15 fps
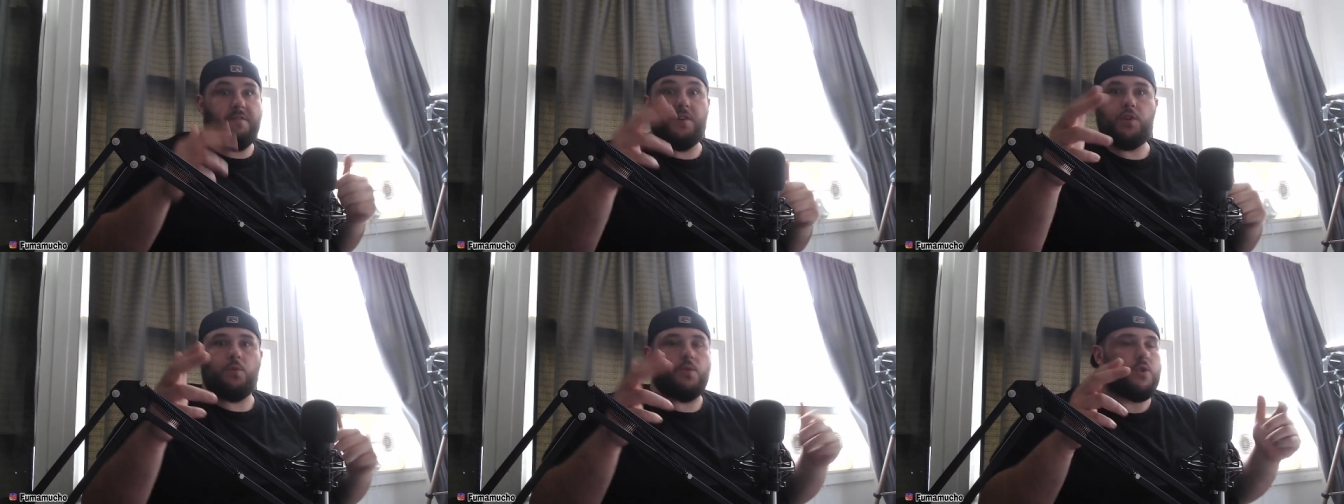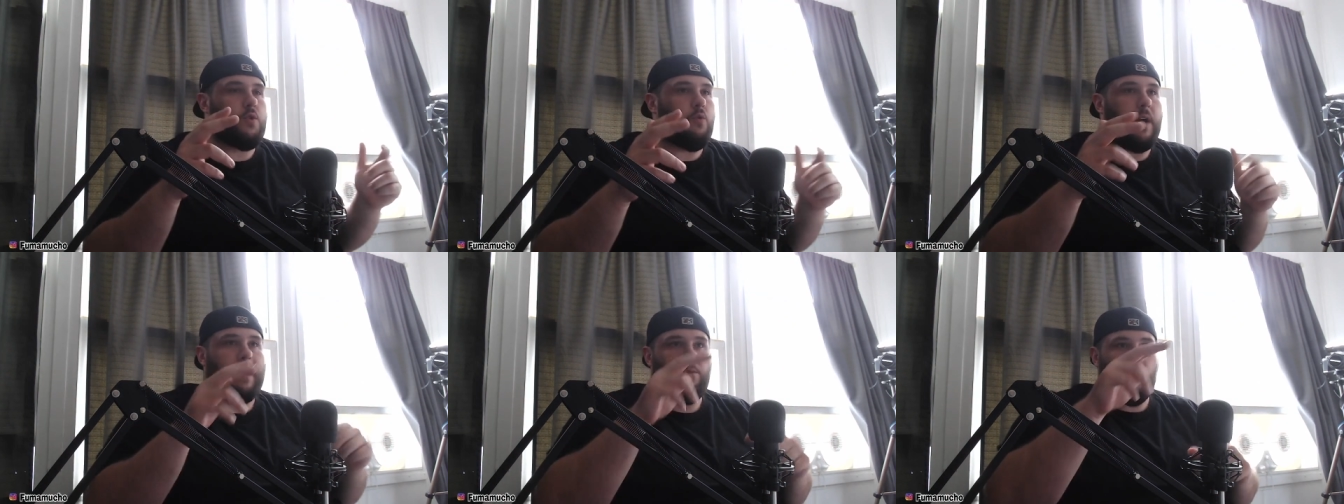The visual is
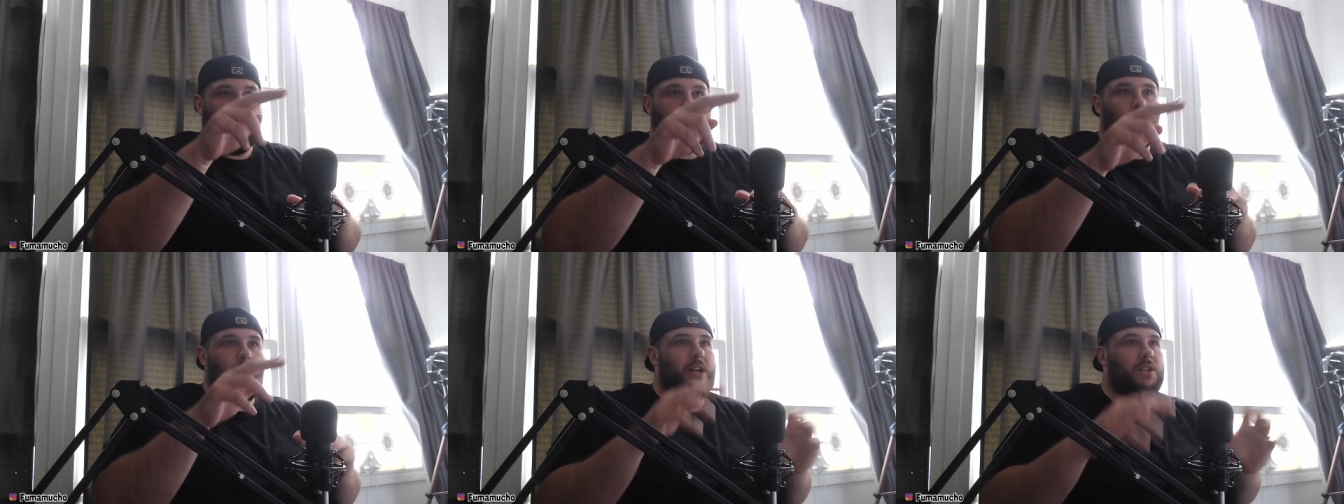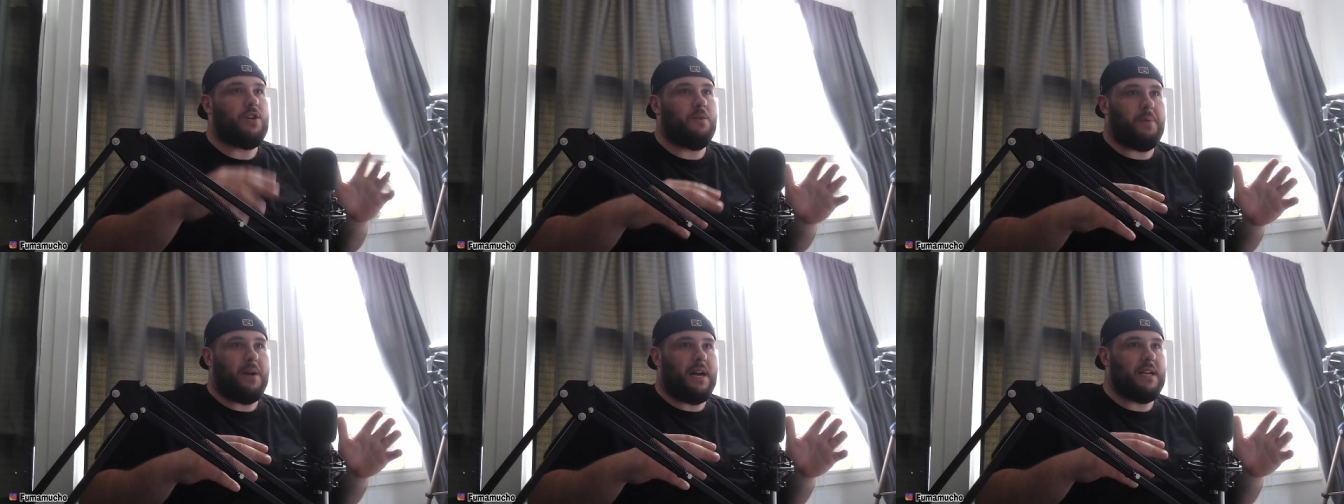great. When I watch your
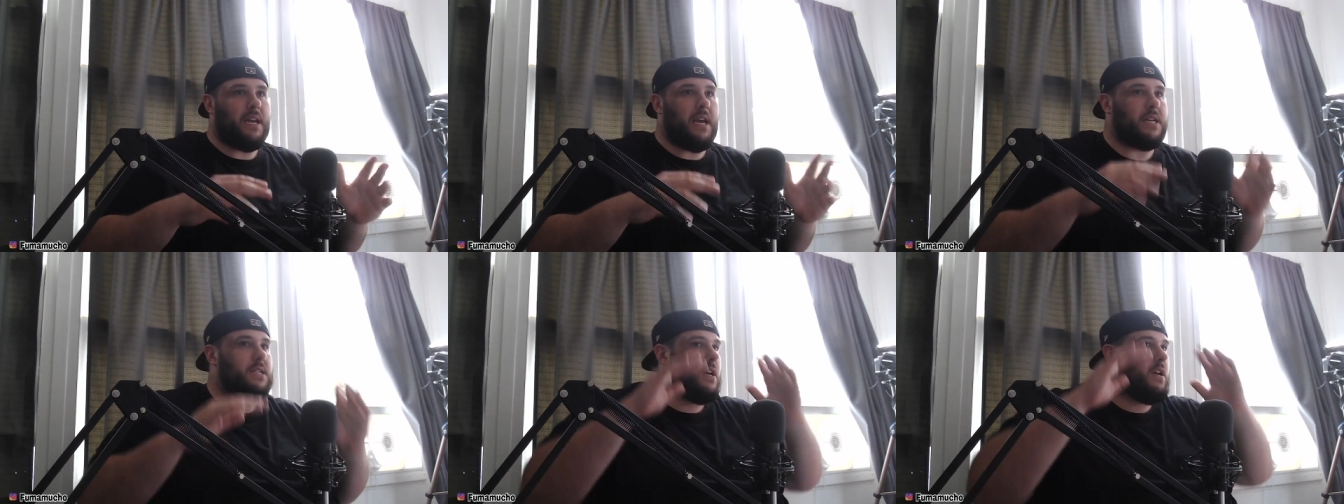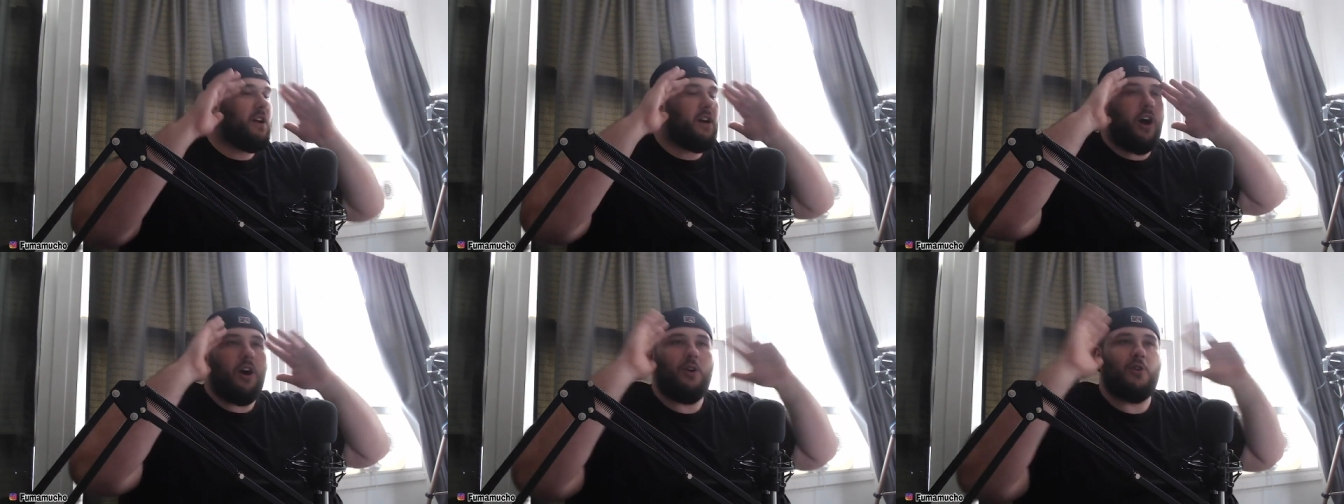podcast,
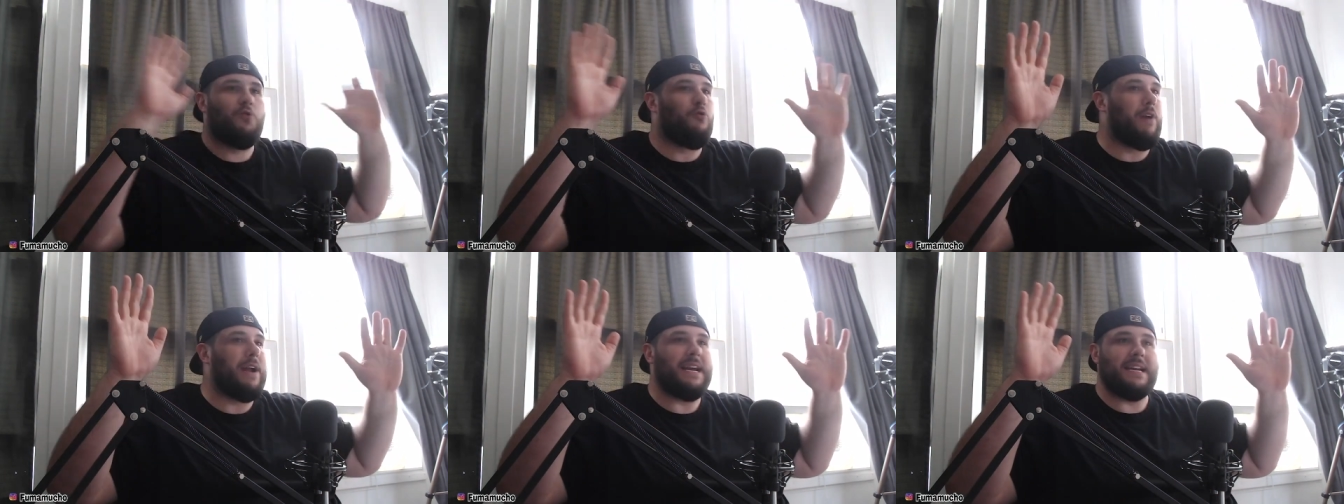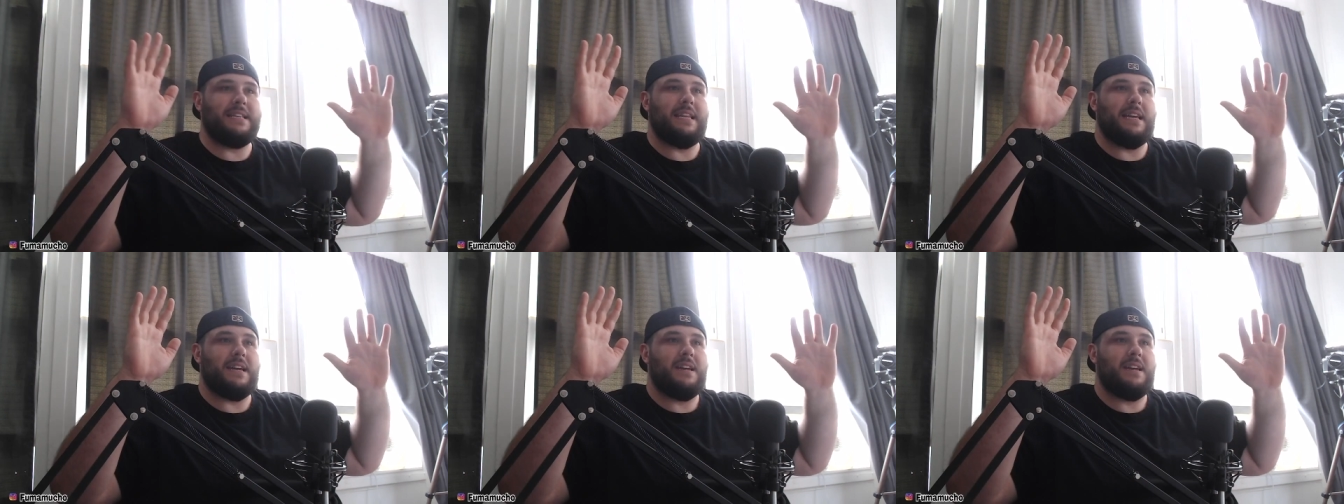great idea.